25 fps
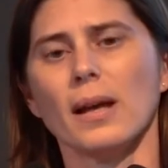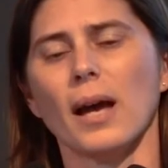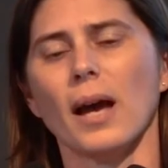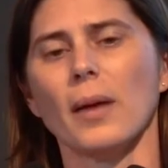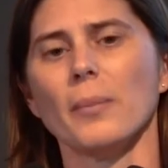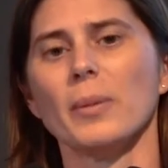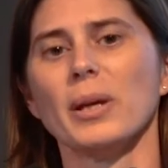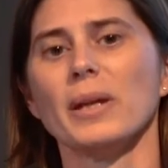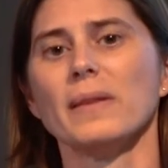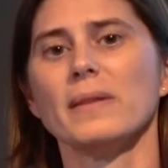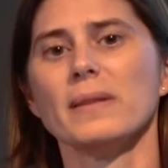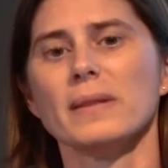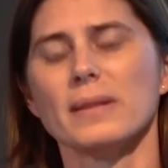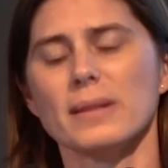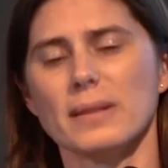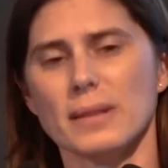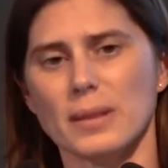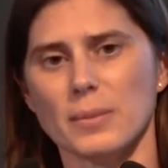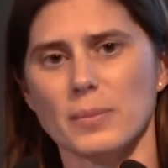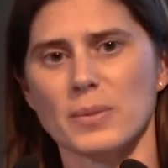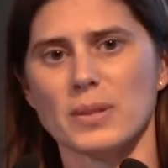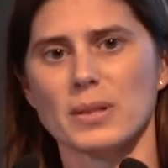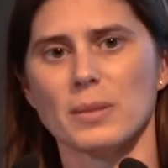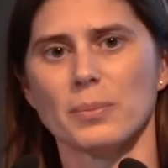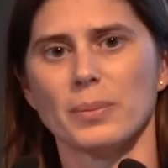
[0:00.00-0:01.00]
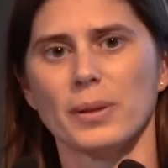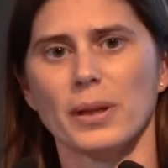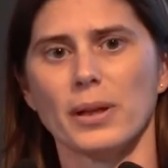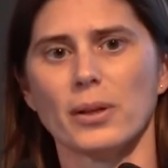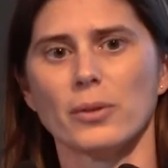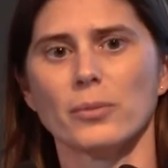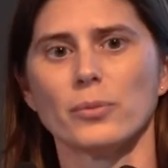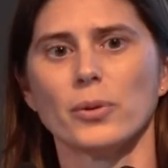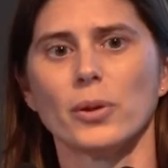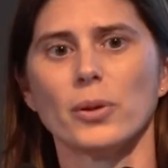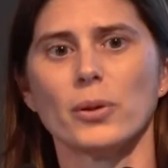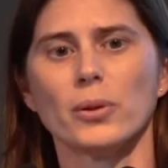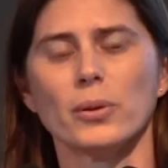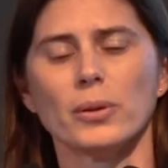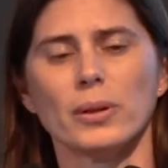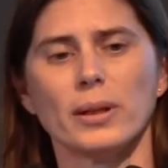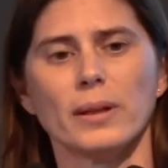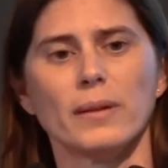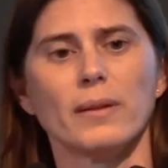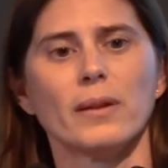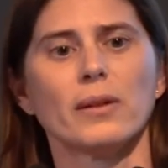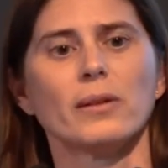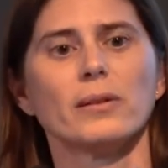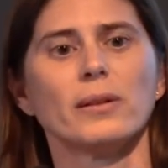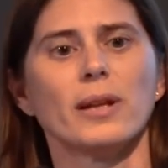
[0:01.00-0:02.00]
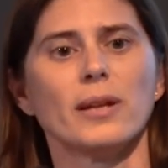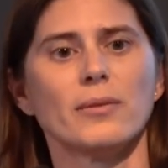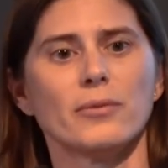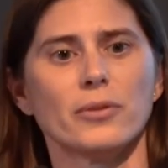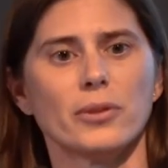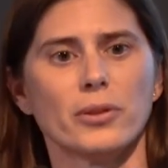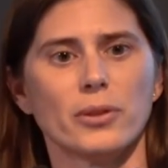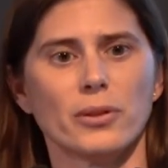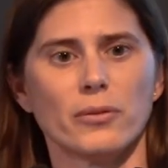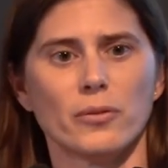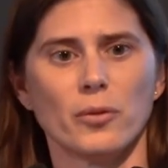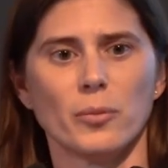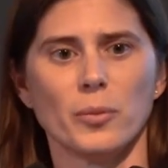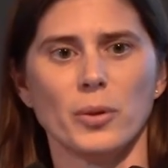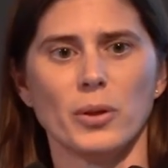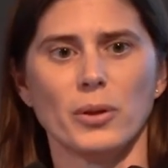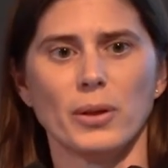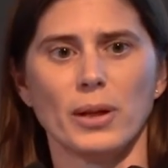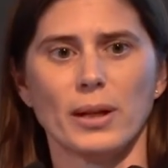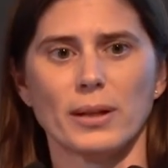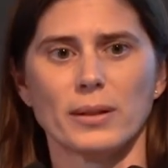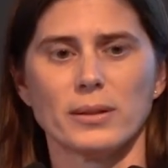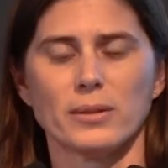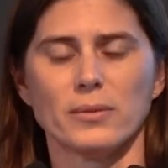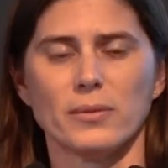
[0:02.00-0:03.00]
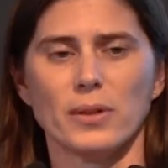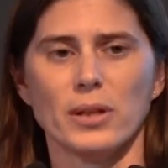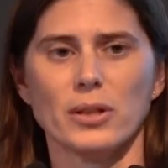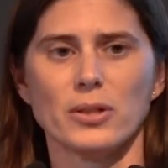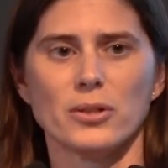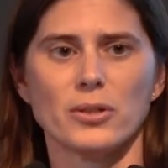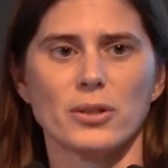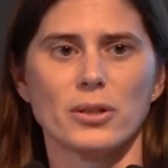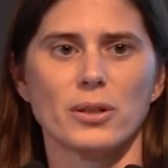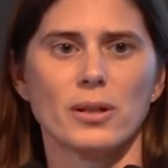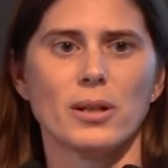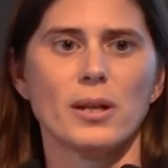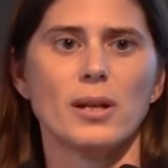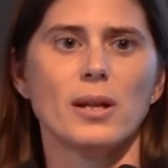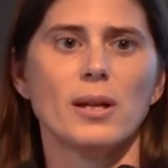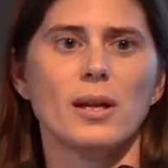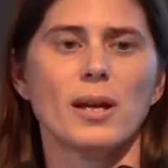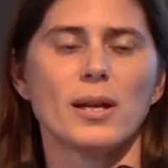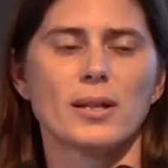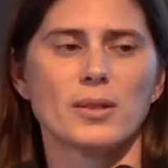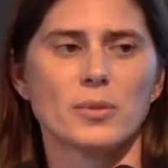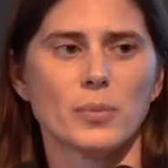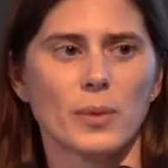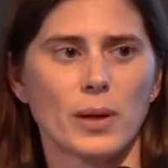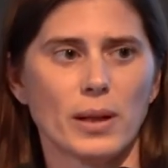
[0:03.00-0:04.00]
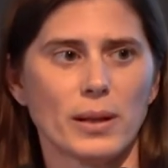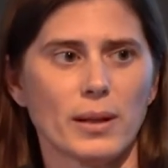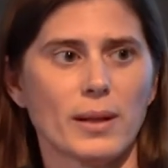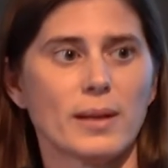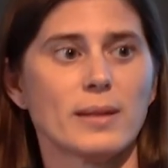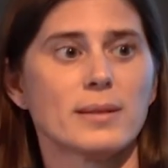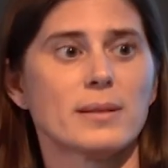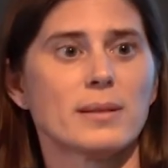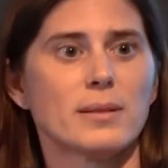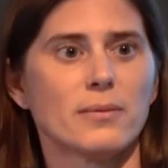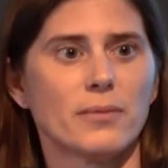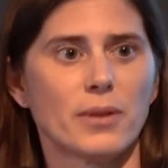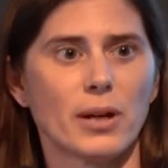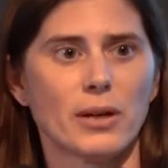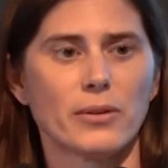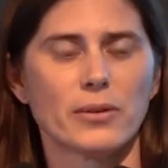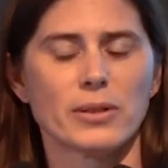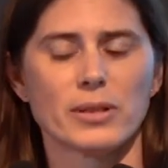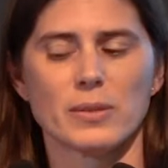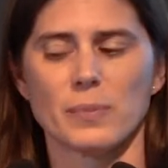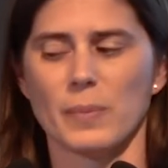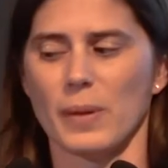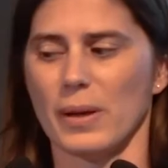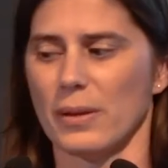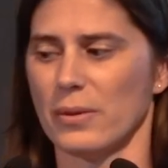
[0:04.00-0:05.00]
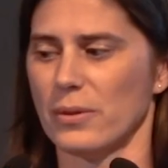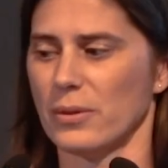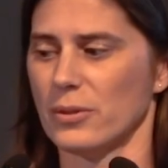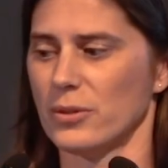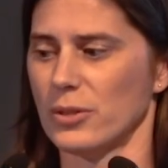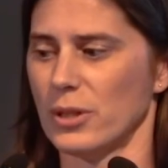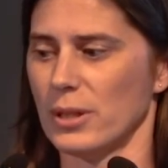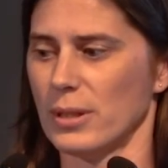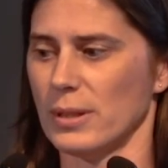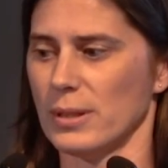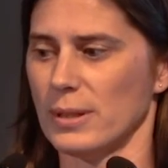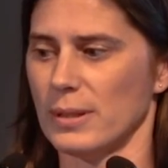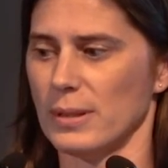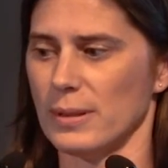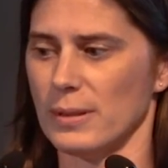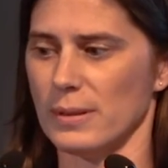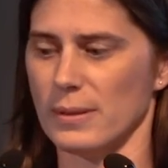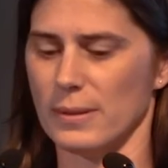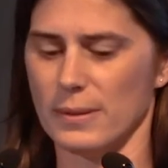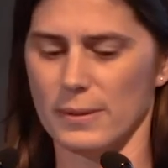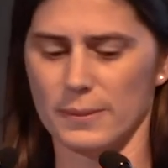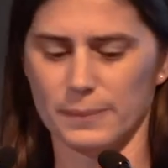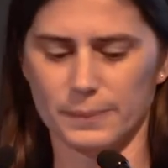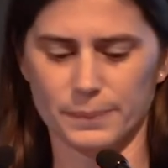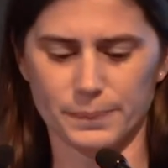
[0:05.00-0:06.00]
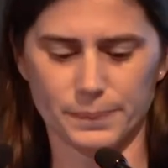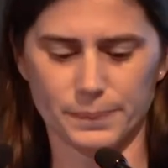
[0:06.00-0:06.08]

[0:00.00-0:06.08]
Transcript: Um, and this seems to play a role in their level of immune activation as well as the virus pathogenesis.